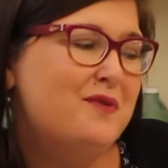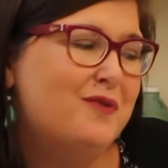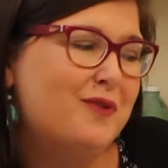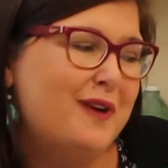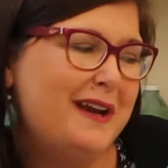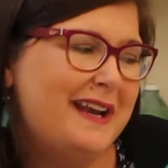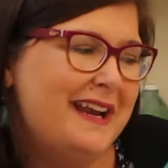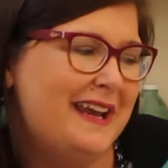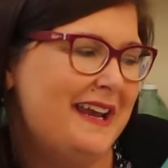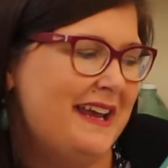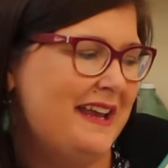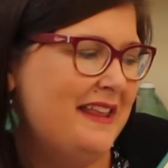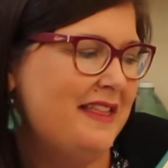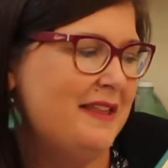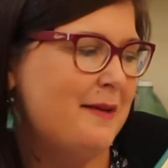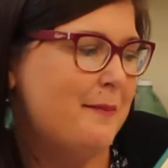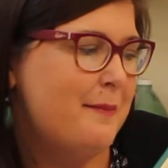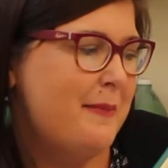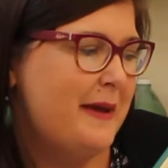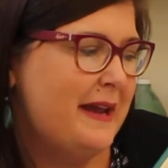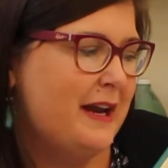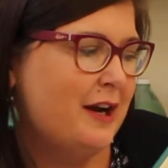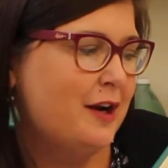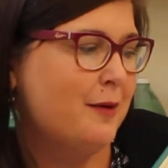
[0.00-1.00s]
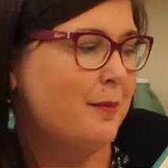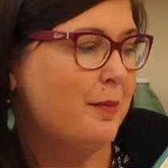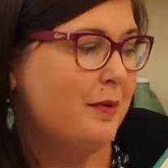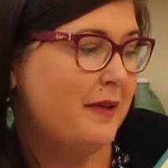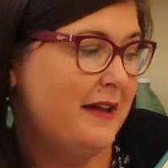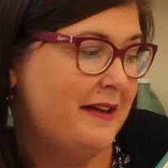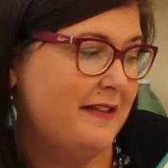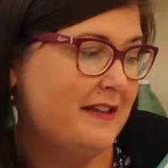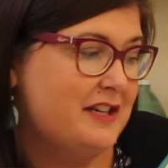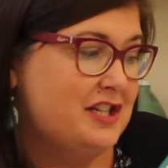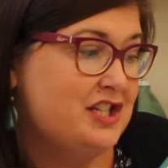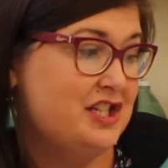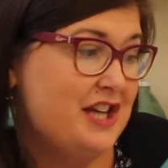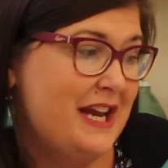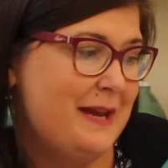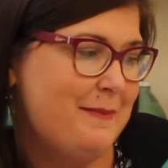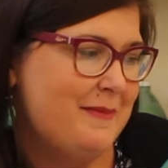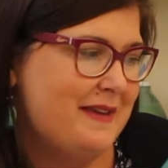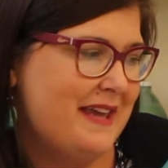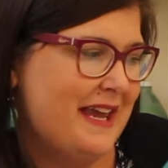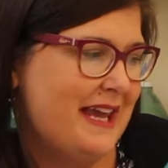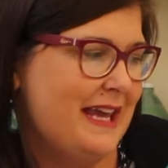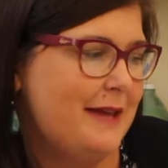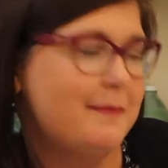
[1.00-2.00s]
Frida and the Bear Play the
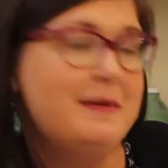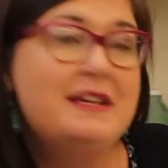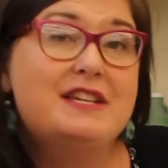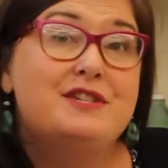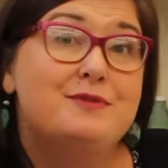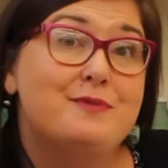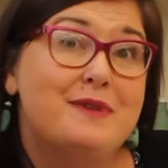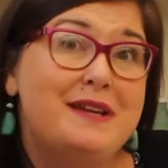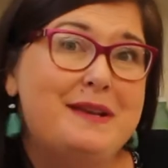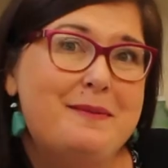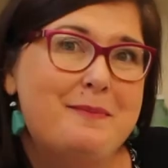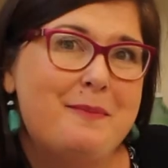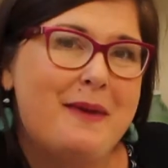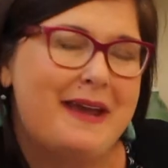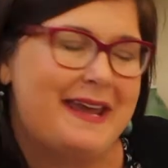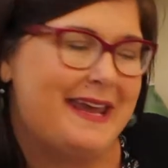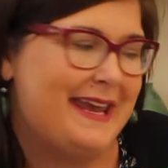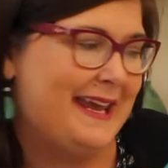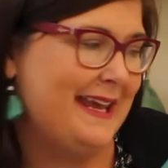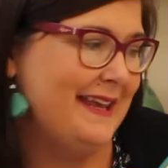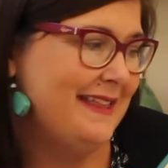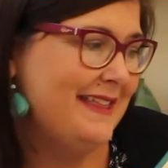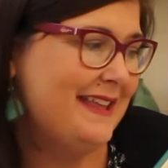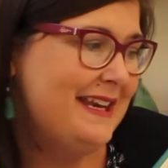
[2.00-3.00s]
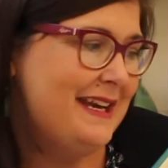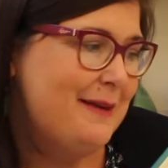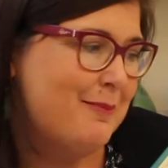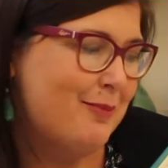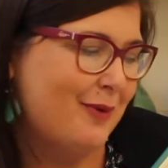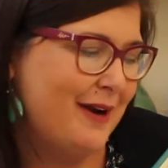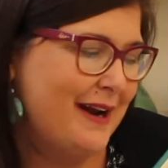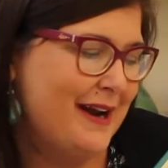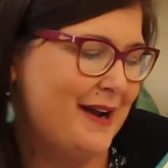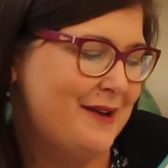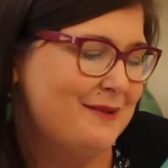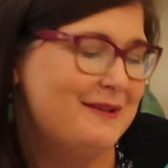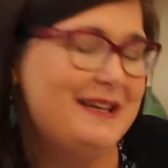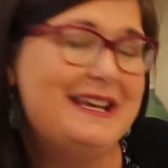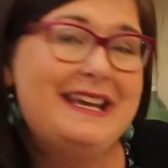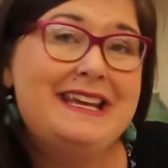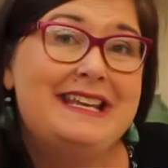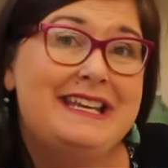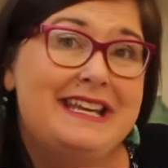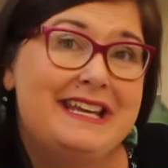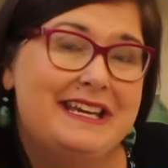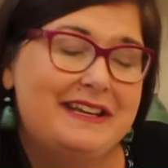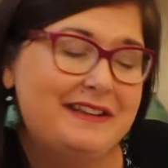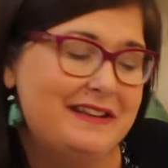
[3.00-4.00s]
Shape Game is written by Anthony Brown
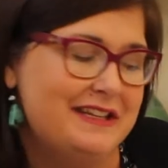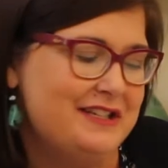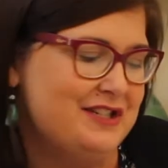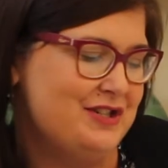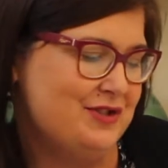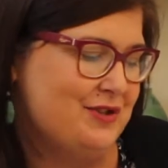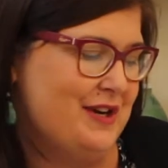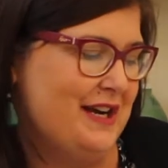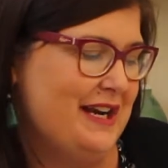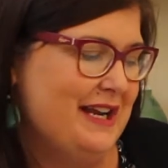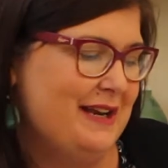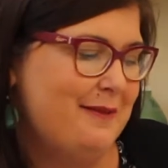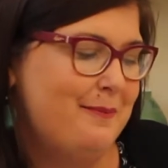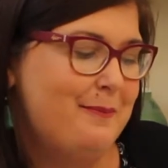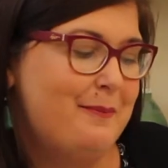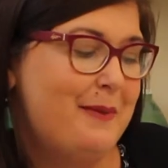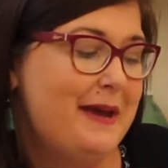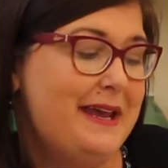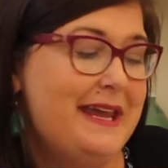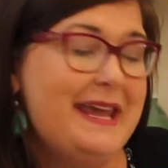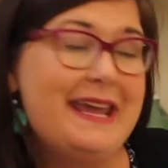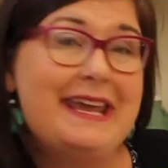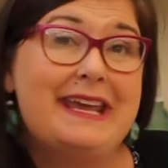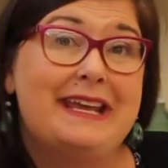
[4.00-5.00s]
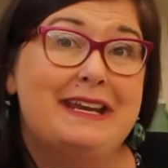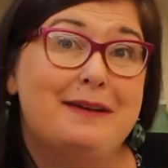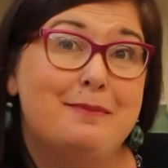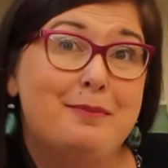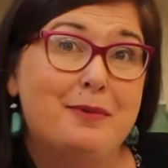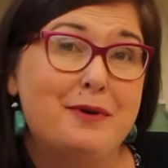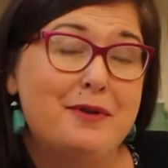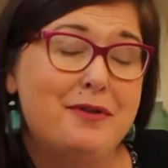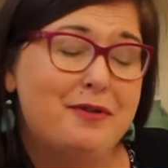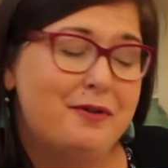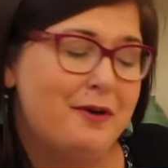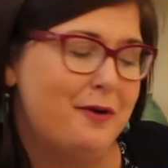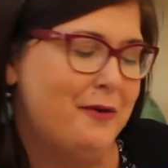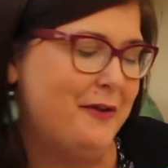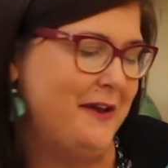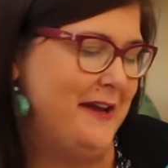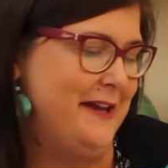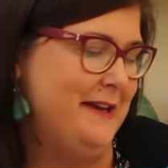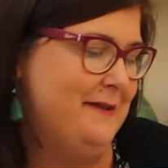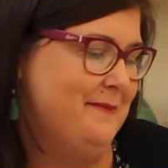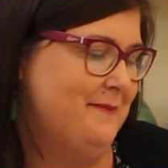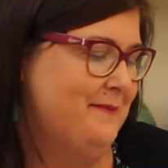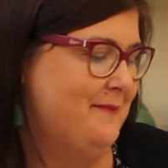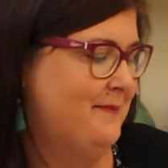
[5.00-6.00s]
and illustrated by Hannah
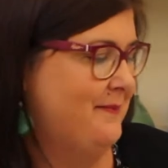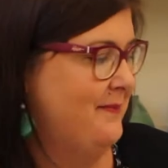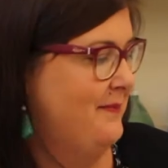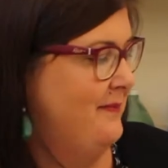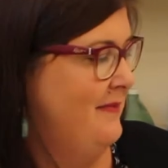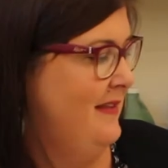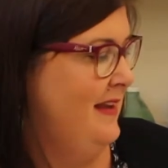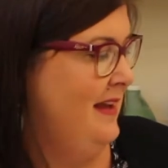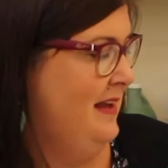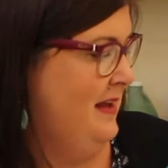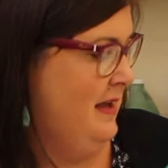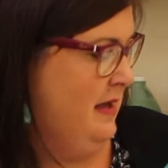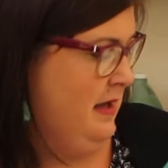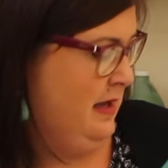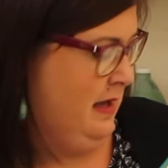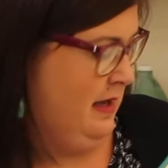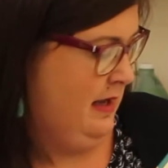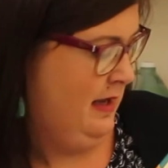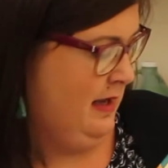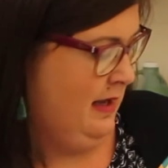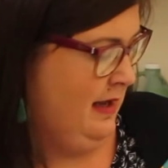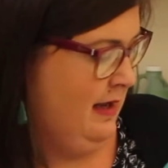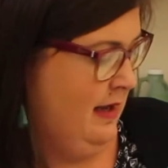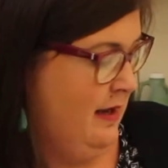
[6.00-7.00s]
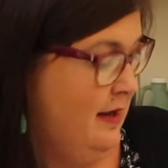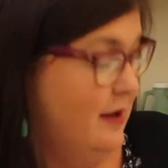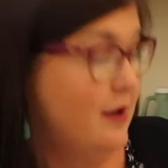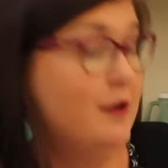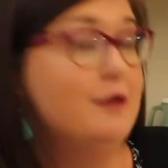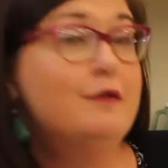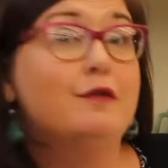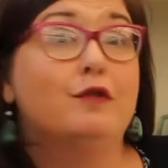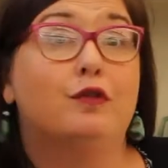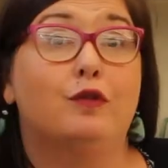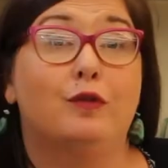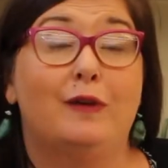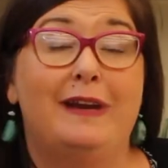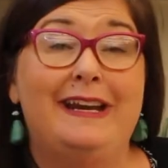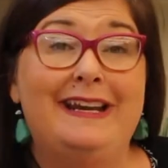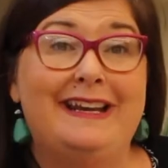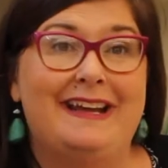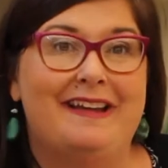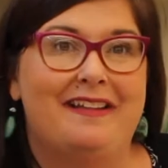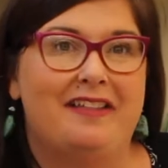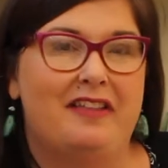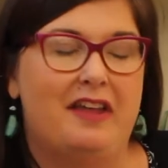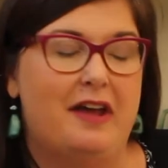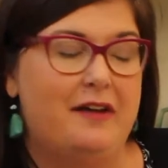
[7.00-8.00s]
Bartholin.
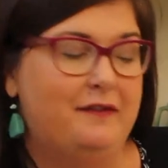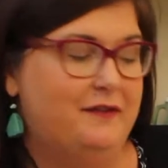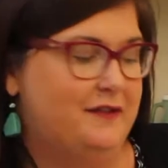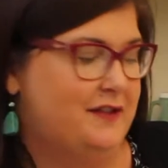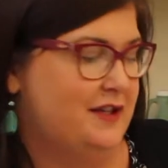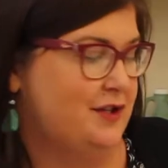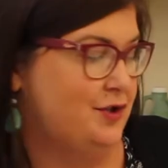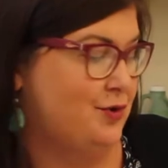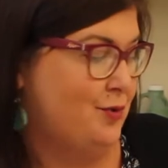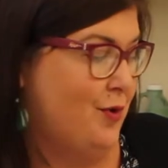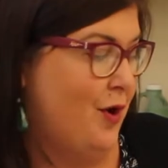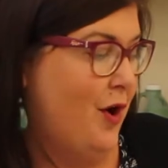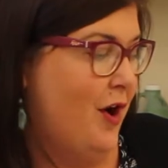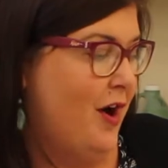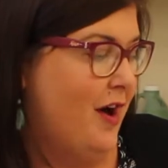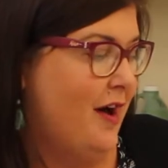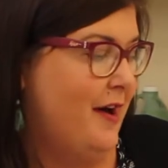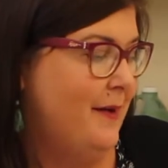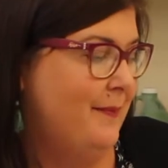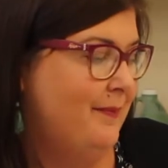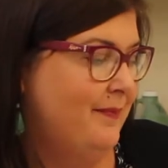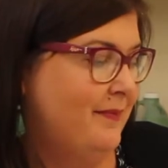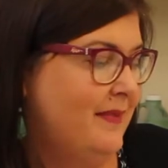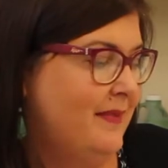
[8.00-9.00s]
Frida loved to draw,